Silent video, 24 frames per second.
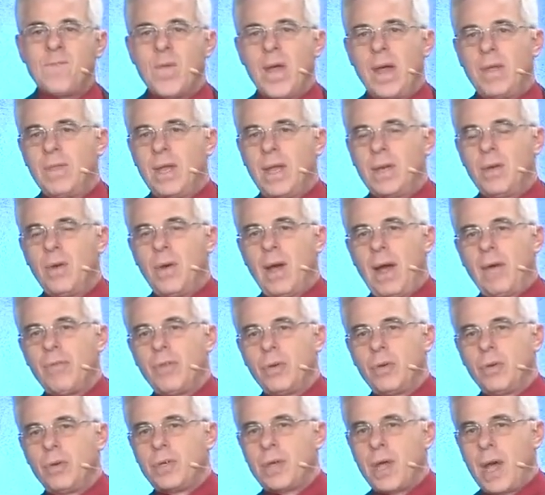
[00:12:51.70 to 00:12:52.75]
and then you have
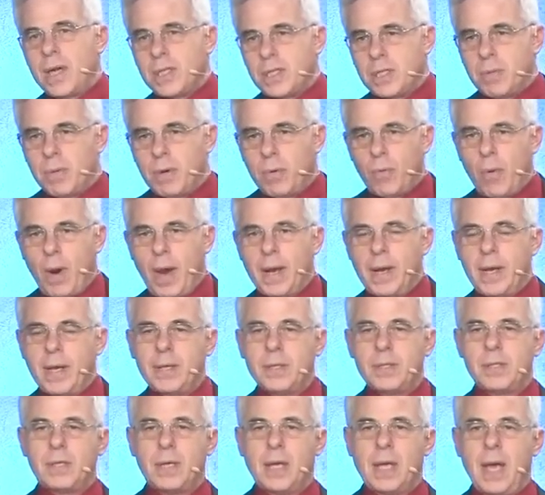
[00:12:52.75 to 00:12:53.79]
the New Testament
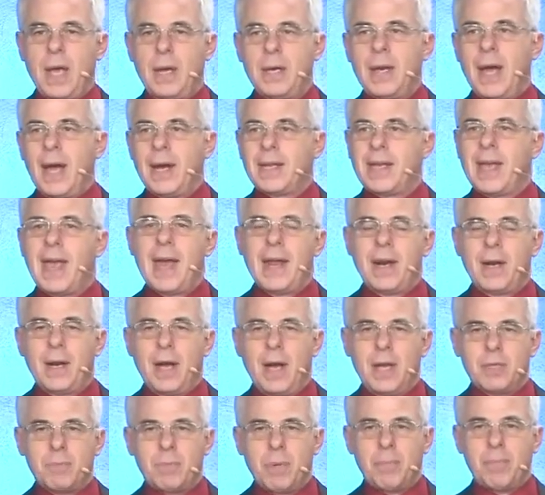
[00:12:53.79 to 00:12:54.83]
writings, again, not
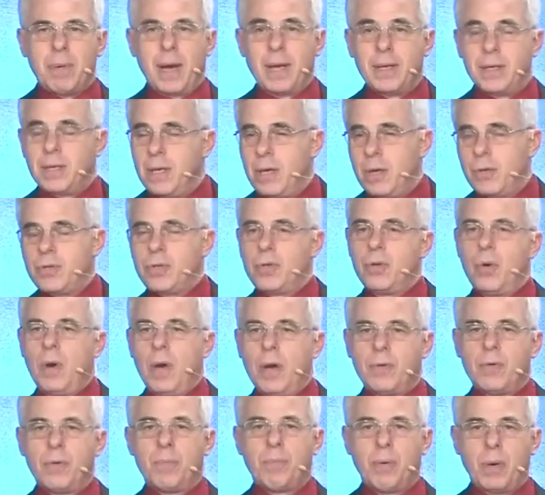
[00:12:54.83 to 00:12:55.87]
canonized, but by the year
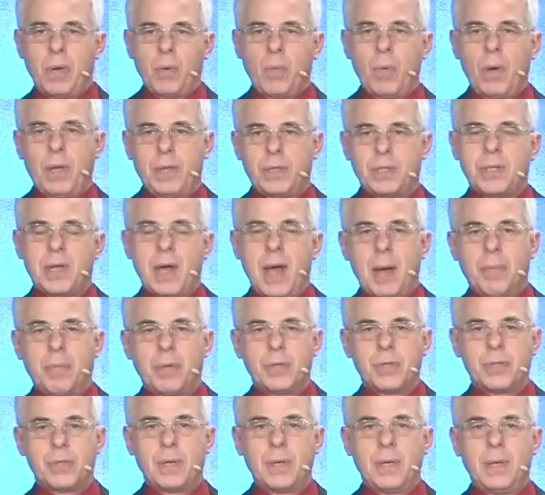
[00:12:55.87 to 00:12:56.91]
200, pretty well
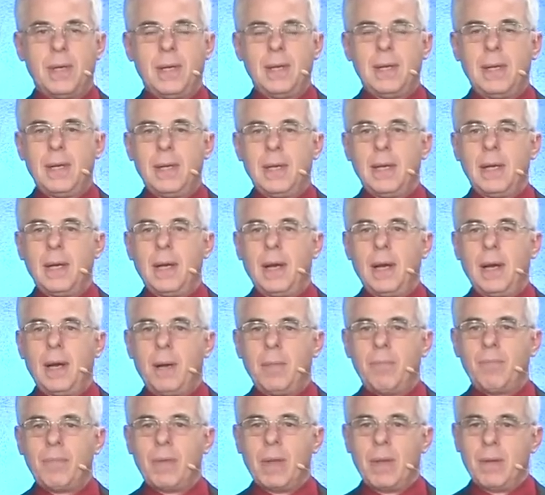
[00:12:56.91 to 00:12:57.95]
established.
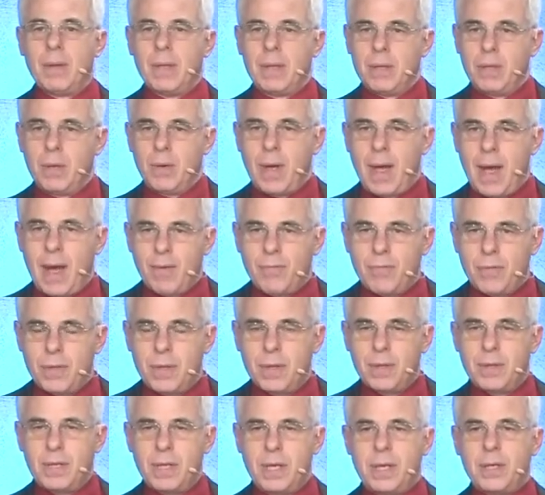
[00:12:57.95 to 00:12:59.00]
You have
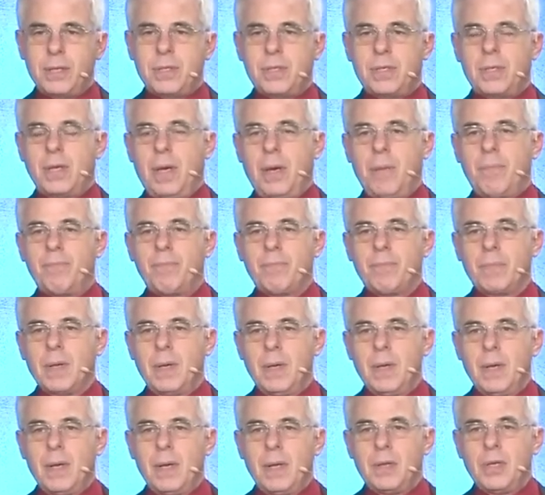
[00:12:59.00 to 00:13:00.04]
these
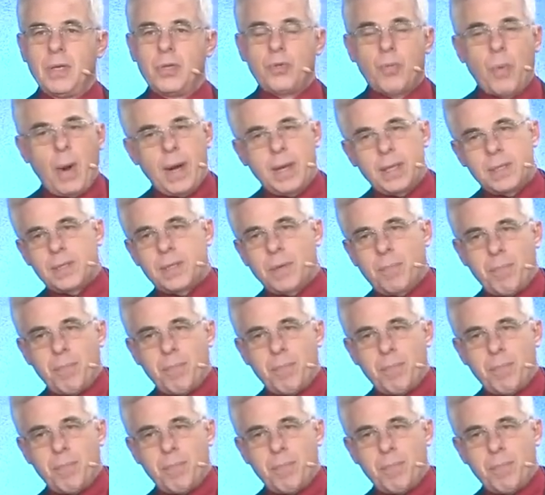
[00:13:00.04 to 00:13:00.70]
writings